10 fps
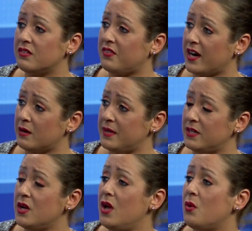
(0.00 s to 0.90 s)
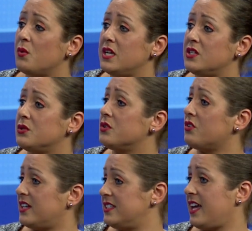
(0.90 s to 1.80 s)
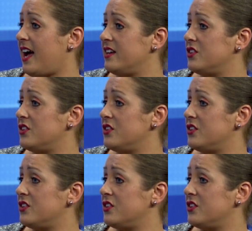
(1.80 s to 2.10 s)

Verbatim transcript: environment, we need to address that.